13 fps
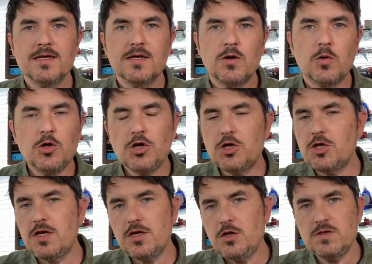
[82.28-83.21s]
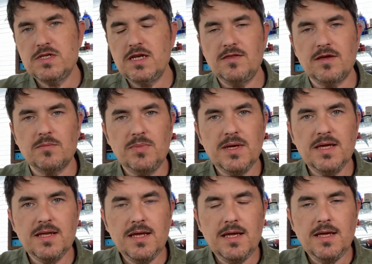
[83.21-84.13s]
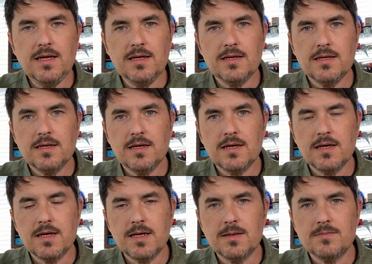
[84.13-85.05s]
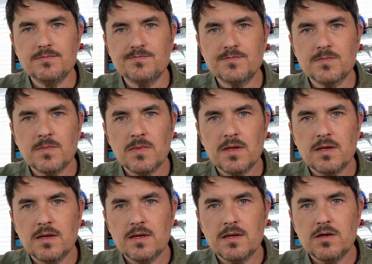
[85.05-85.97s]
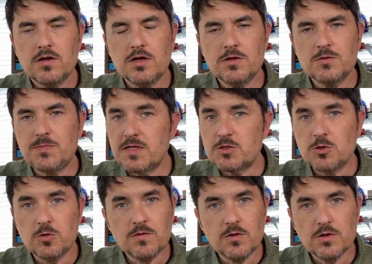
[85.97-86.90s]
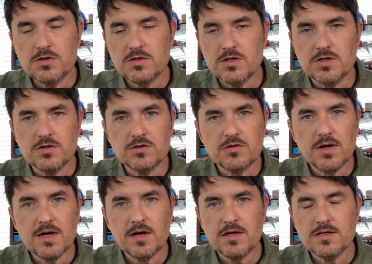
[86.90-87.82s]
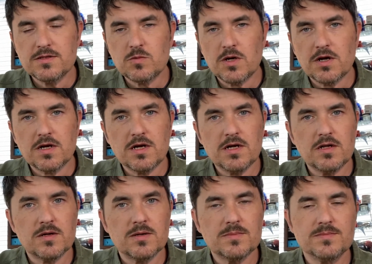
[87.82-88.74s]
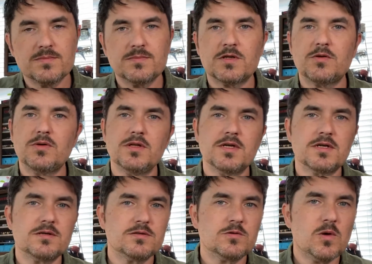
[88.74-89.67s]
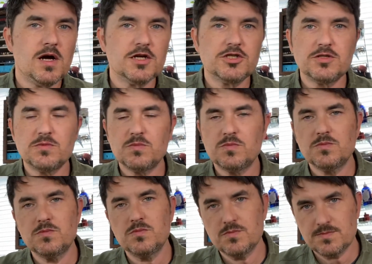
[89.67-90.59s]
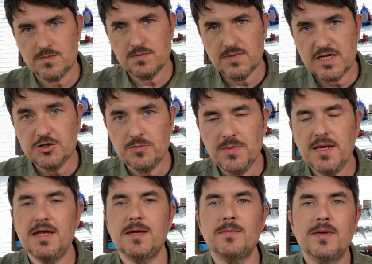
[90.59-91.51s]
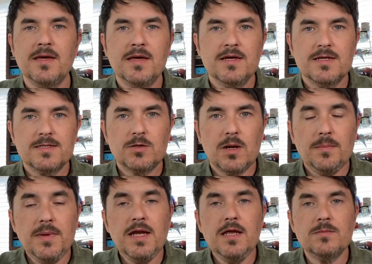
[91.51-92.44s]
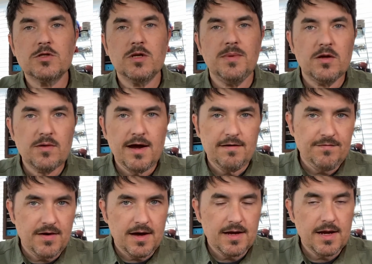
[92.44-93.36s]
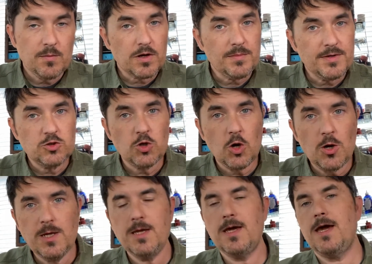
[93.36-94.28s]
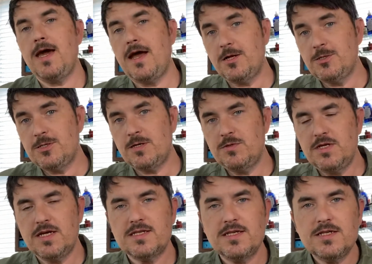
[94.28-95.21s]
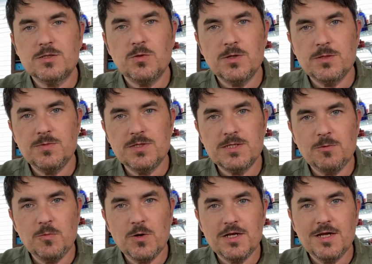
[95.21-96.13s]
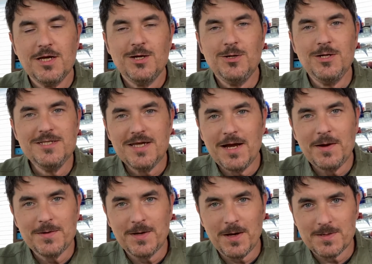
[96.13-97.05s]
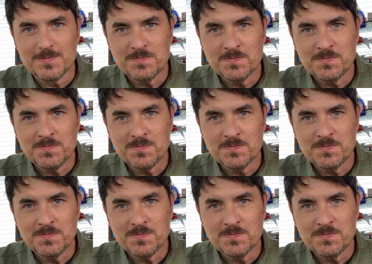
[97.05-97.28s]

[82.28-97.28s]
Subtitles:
Or you could use anything, pen, ink. You could use pencil, of course. You could use crayons, watercolor, acrylic, gouache. That's your medium. So our medium is going to be graphite, and we're going to be drawing, our subject is going to be someone who needs a haircut.